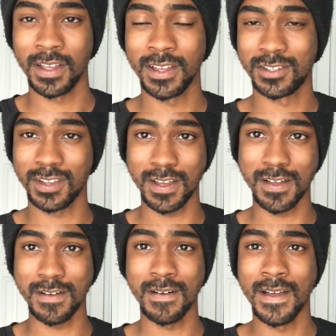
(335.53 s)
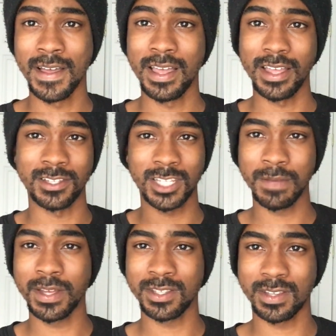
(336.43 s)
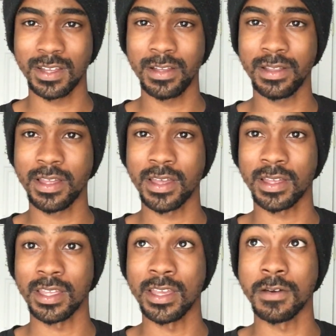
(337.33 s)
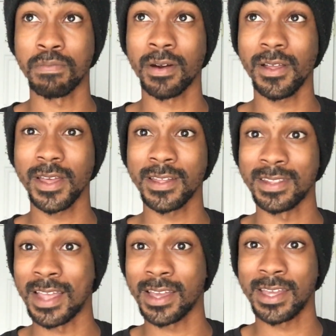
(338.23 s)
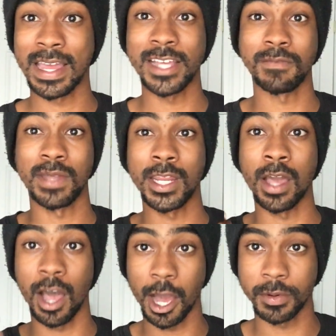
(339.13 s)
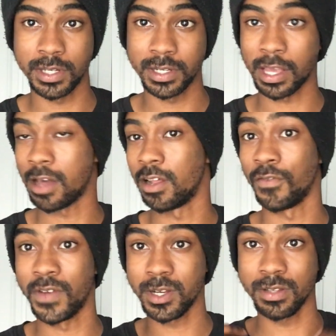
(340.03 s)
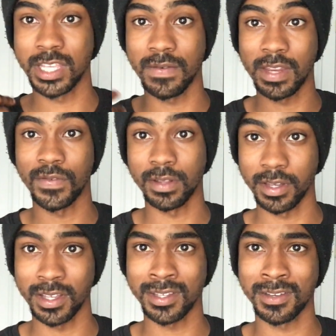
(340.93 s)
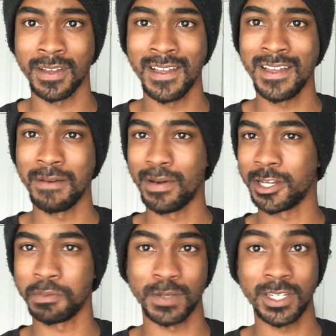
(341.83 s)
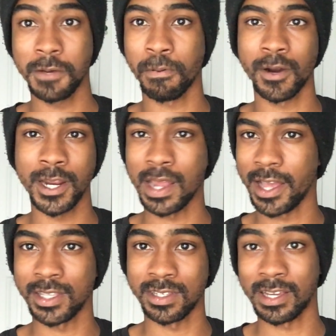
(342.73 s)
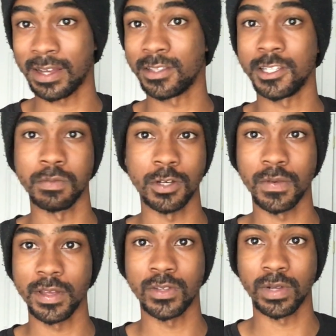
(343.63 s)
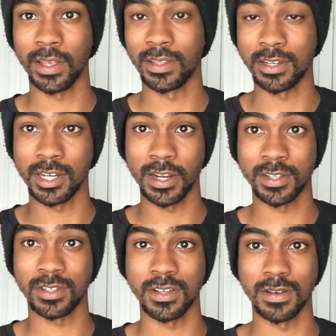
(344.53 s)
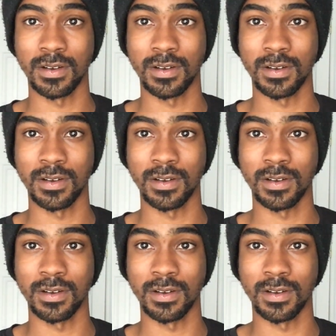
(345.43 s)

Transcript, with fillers: So, it seems as though like you probably not get as many options like on an official DVD release but it's still pretty nice to check out these movies when you get the chance to.